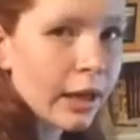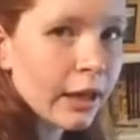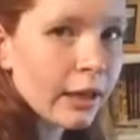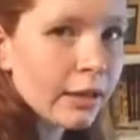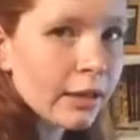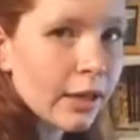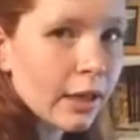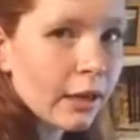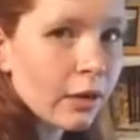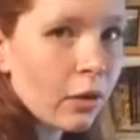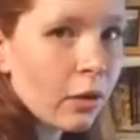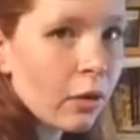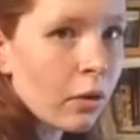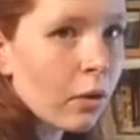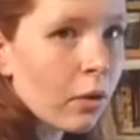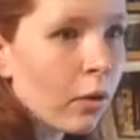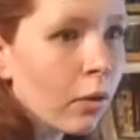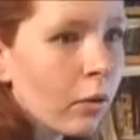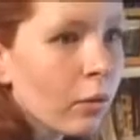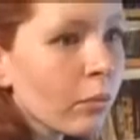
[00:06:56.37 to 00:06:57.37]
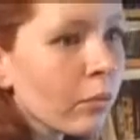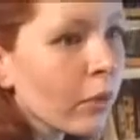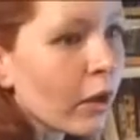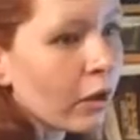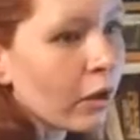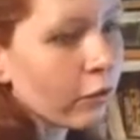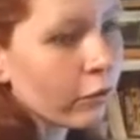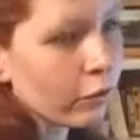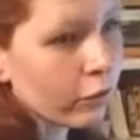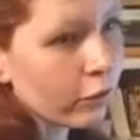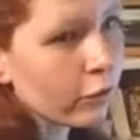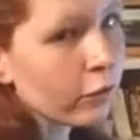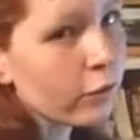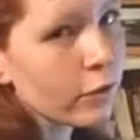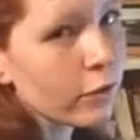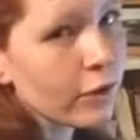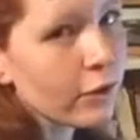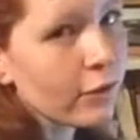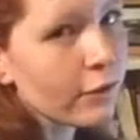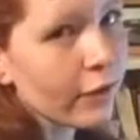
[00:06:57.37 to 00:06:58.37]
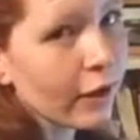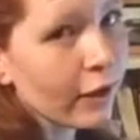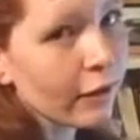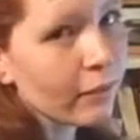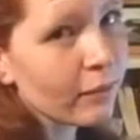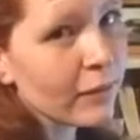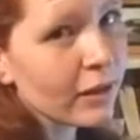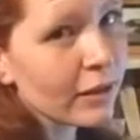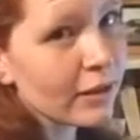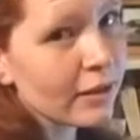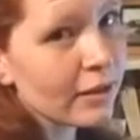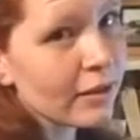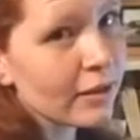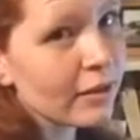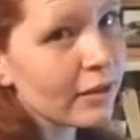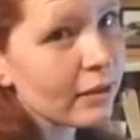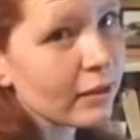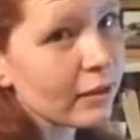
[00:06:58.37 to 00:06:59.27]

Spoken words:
And I got home a full 45 minutes.